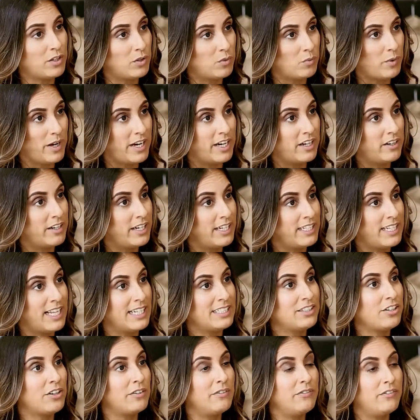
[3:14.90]
could wear, and
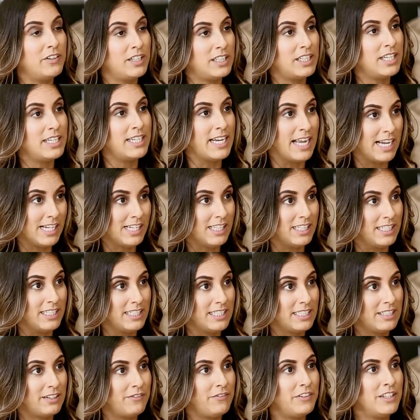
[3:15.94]
that's our Villa necklace. The